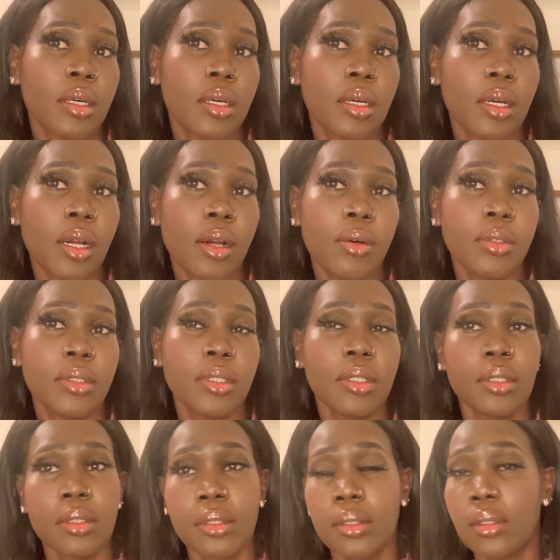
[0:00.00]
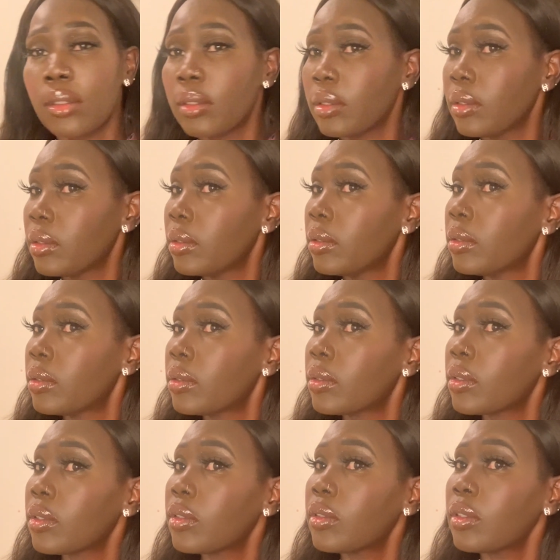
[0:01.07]
out.
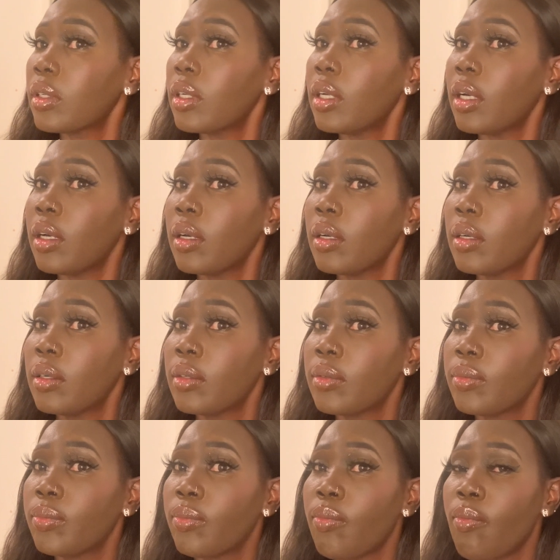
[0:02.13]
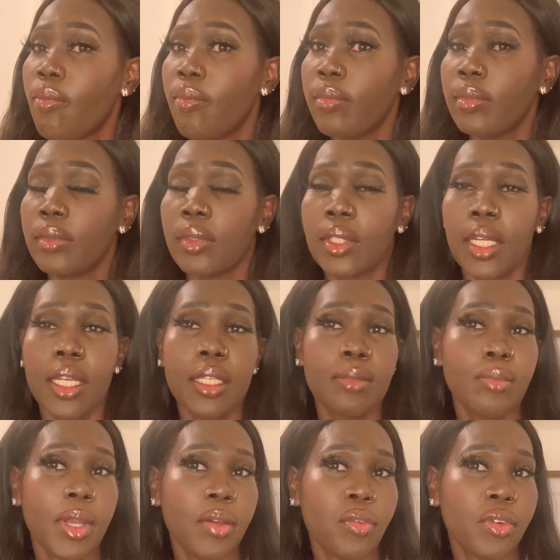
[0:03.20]
So yeah, is
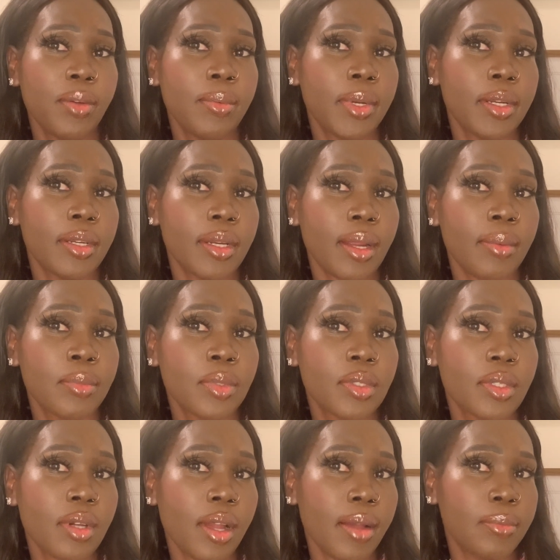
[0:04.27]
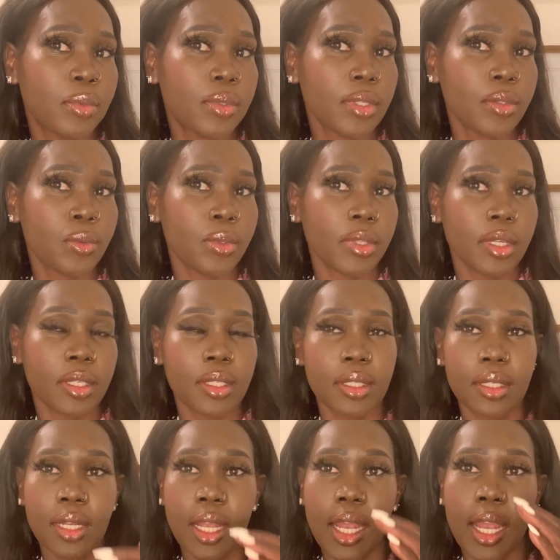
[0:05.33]
my favorite and I'm so obsessed with it.
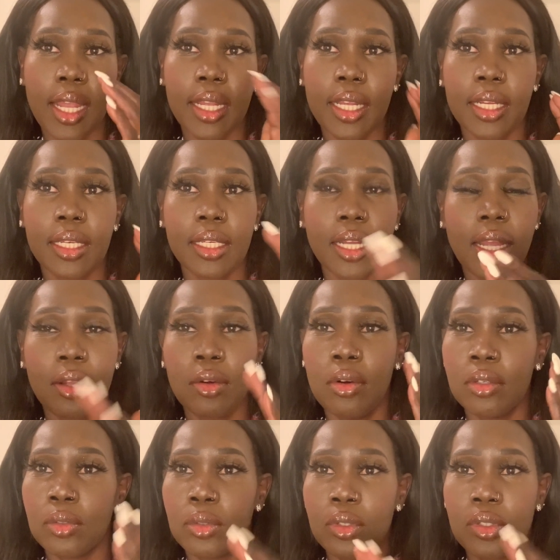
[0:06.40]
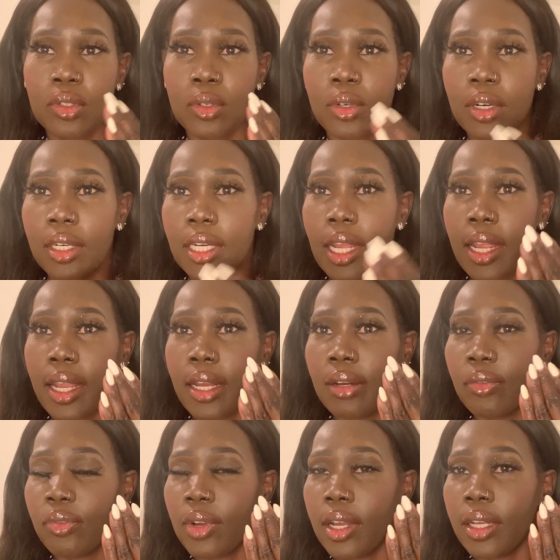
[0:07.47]
I go to a store and I can't
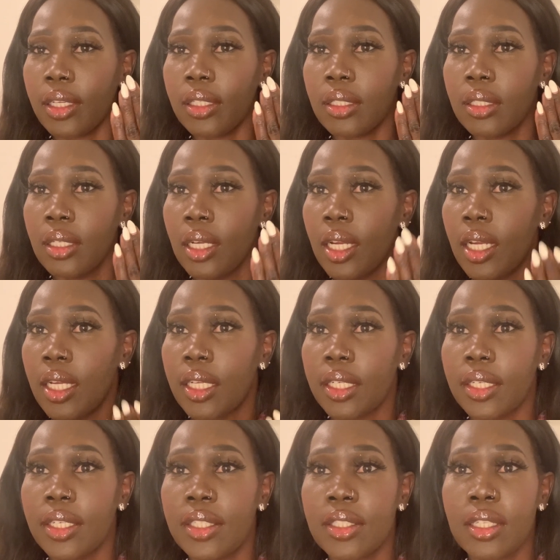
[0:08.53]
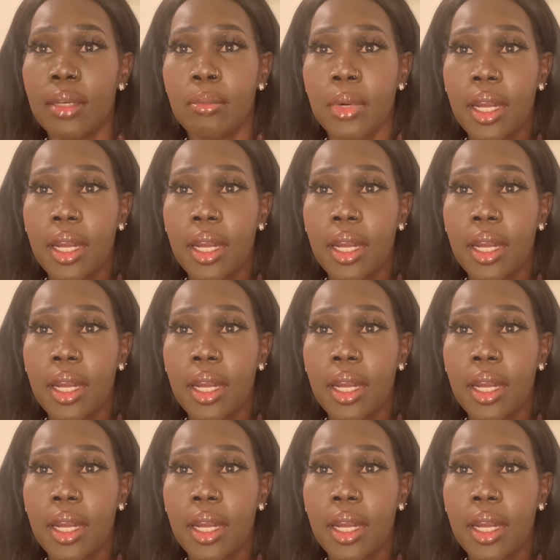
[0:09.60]
find the same